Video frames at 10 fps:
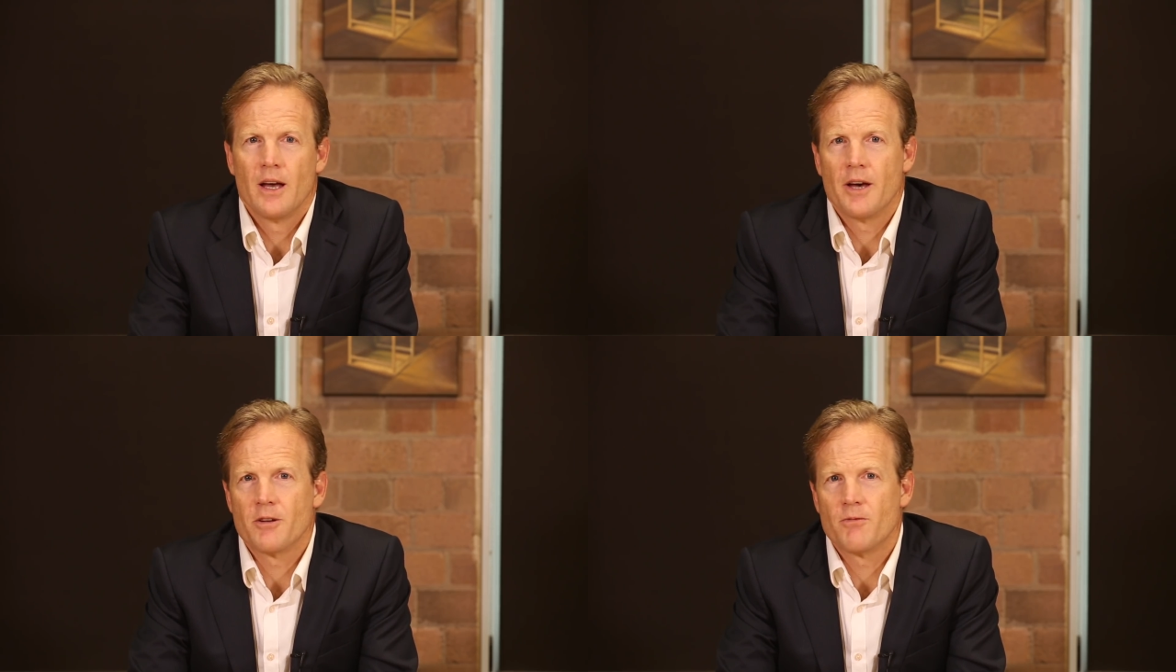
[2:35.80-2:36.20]

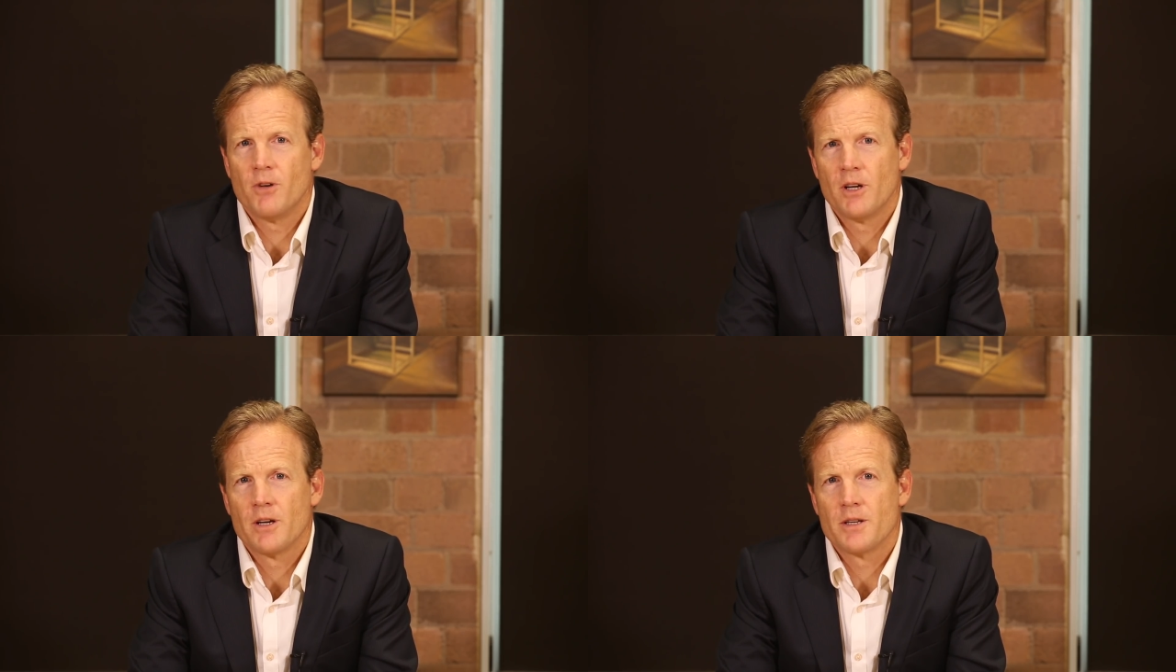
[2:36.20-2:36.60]
And it
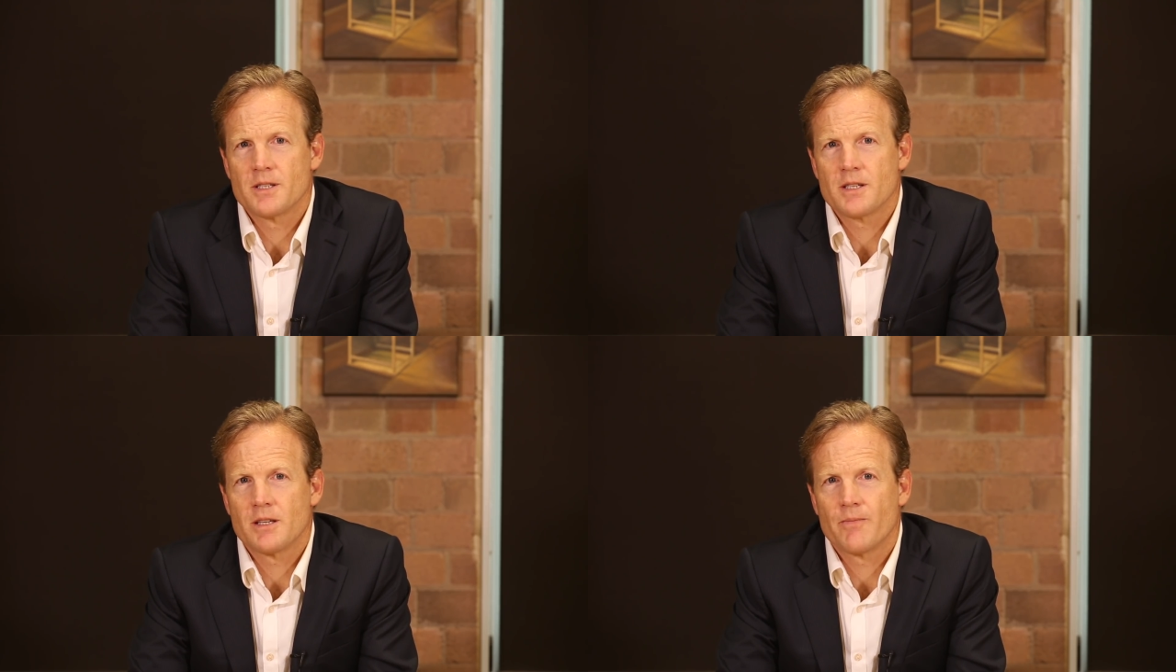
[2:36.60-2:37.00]

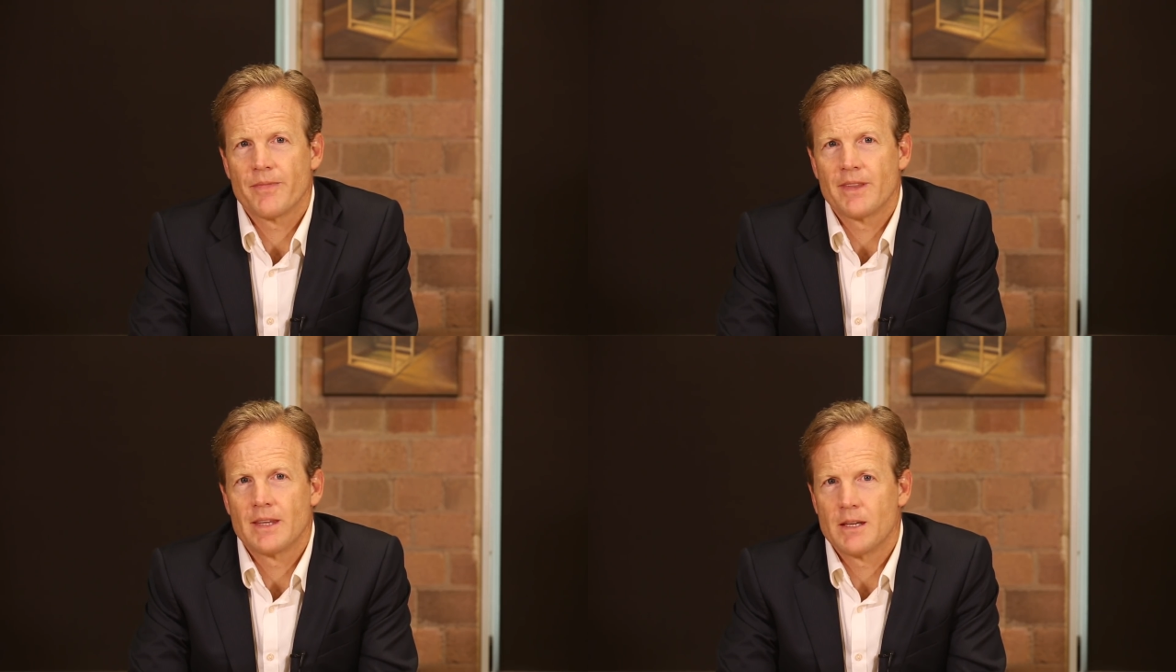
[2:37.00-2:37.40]
follows that
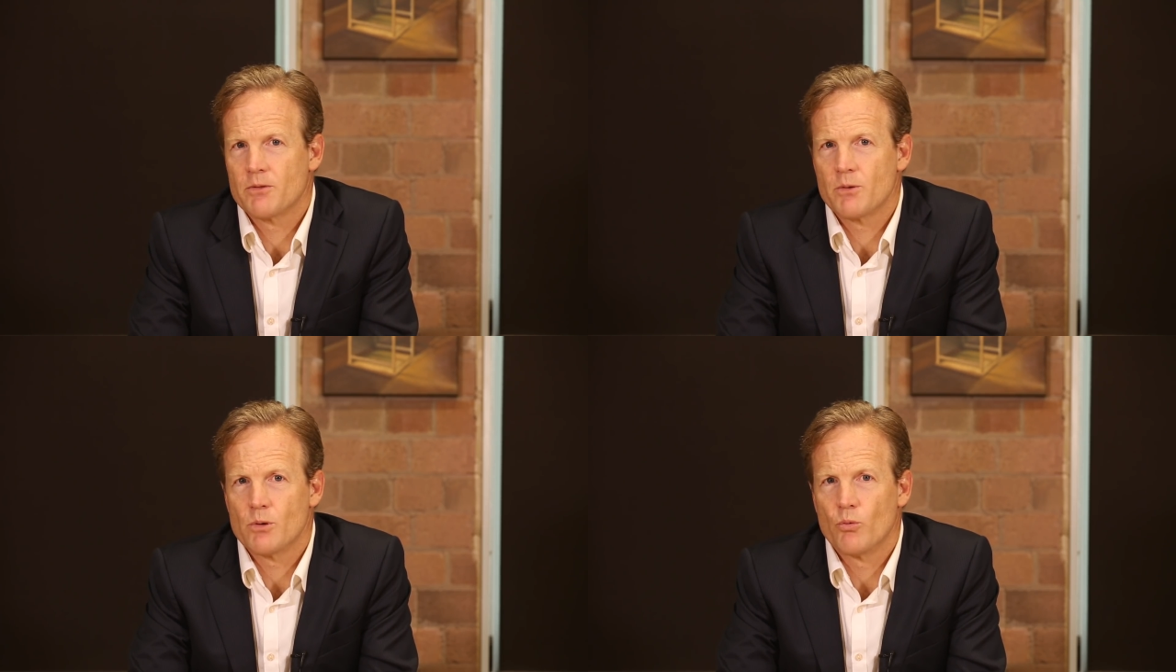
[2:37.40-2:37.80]

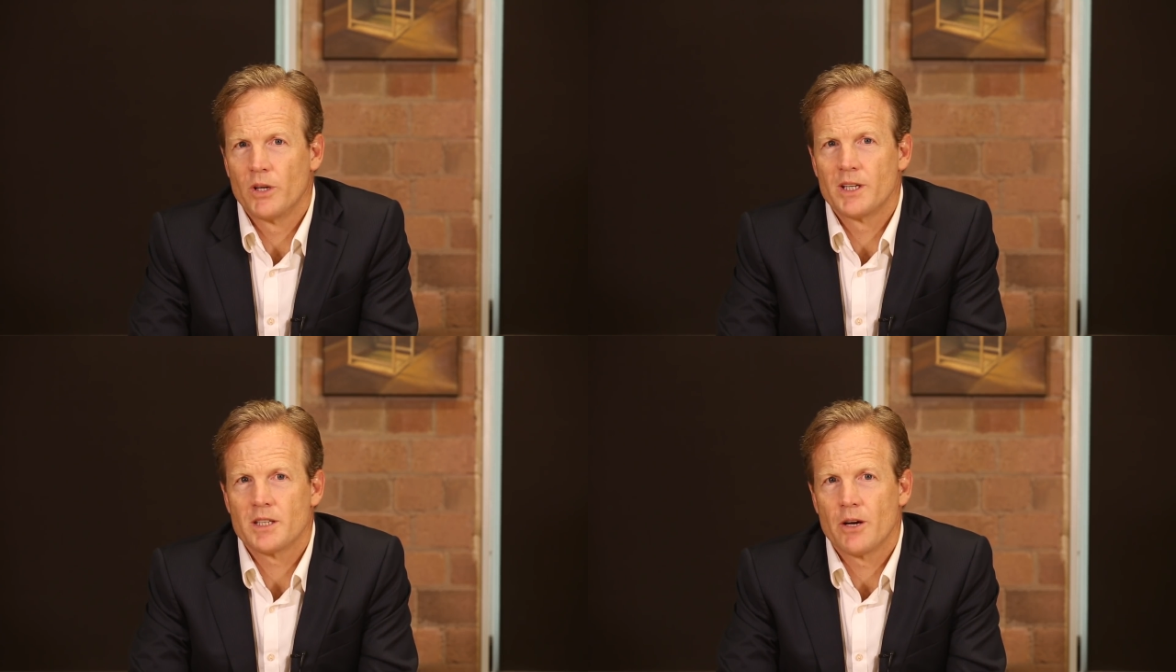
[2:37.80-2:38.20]
if we were
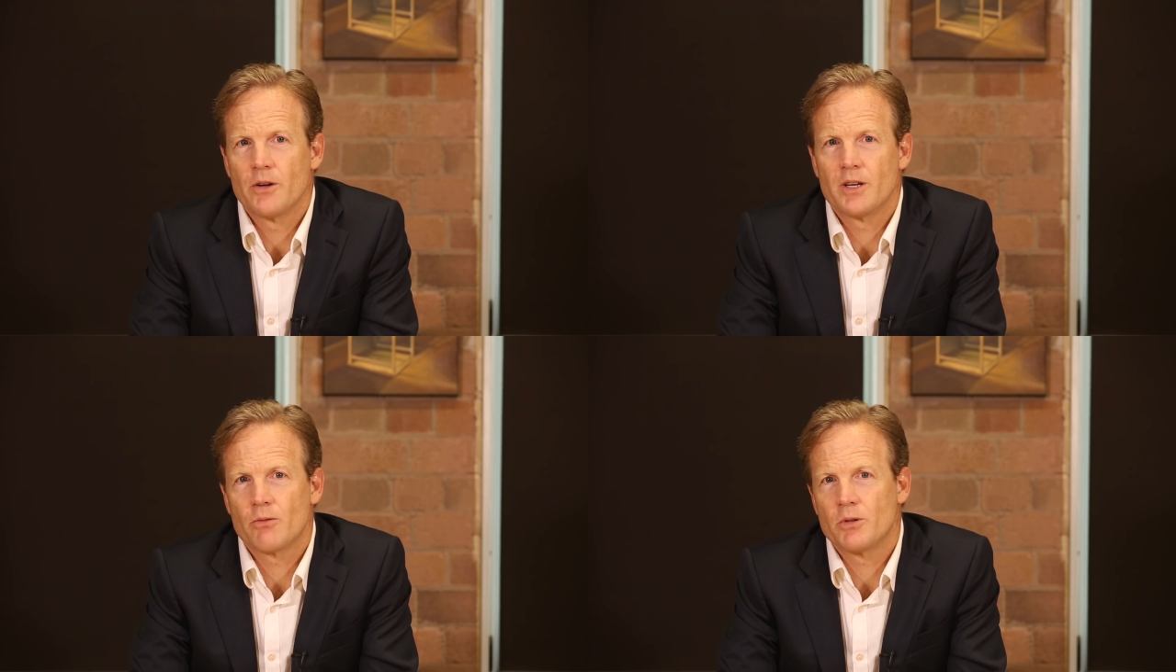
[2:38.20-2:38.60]
willing to
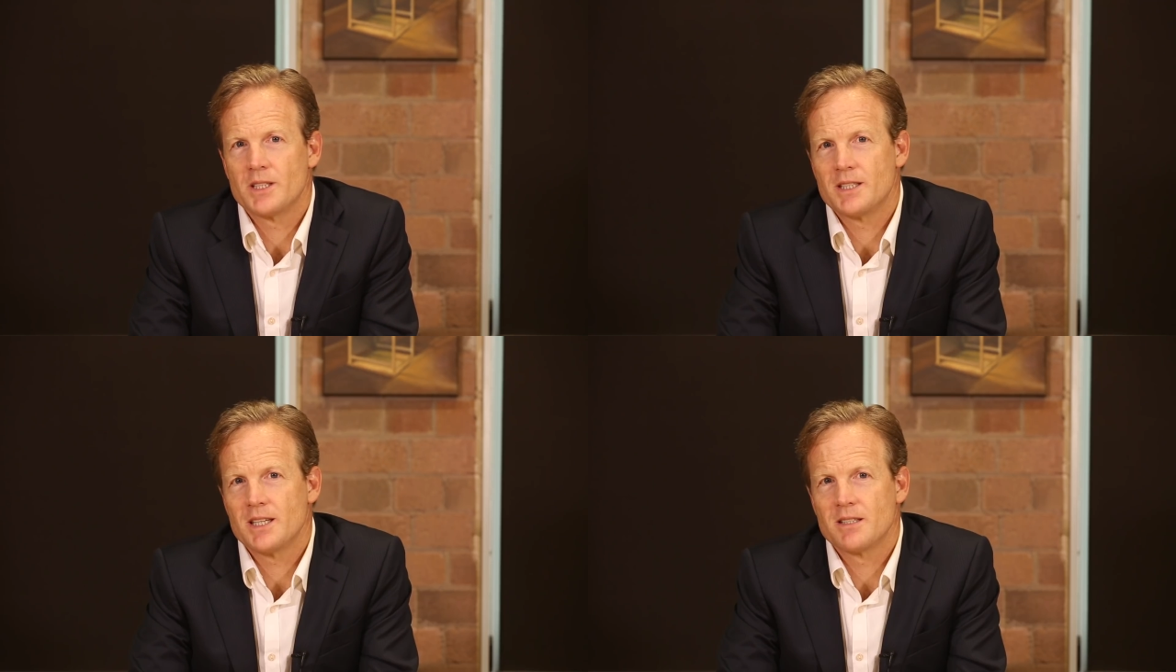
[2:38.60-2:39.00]
own
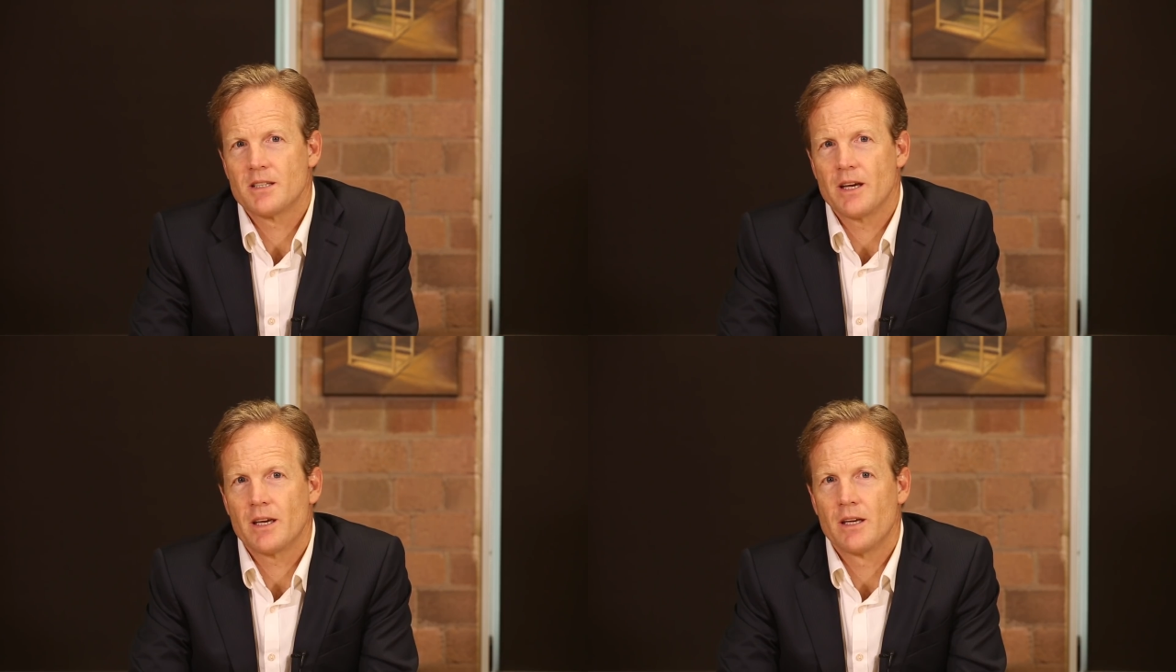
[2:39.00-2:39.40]
equities
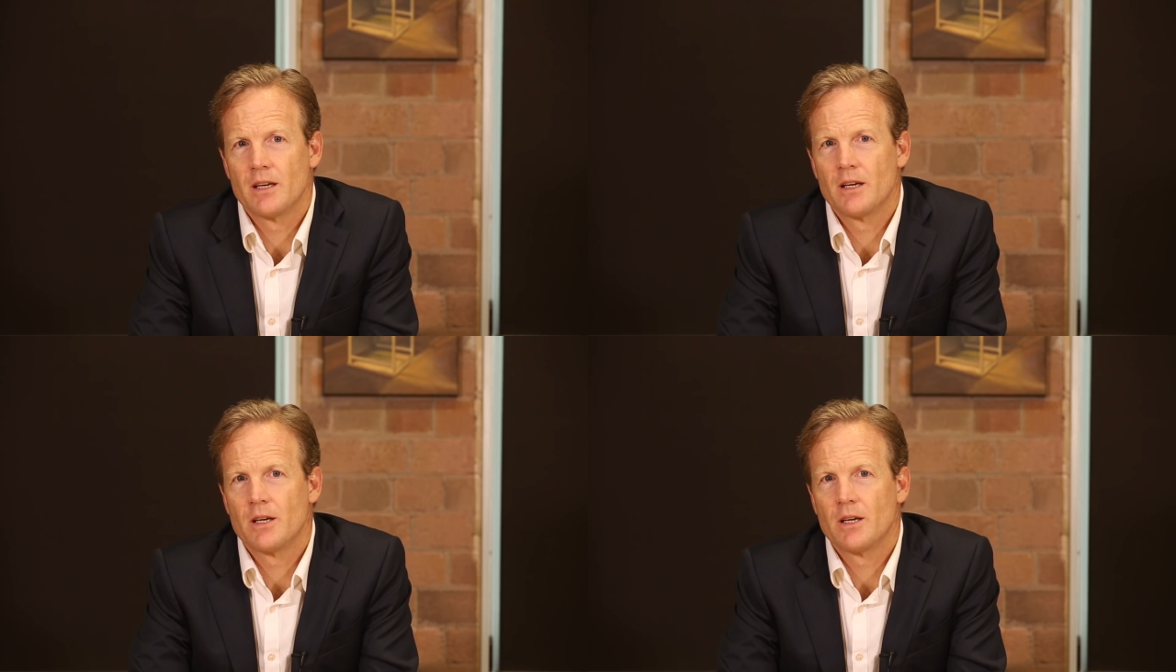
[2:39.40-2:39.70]
yesterday,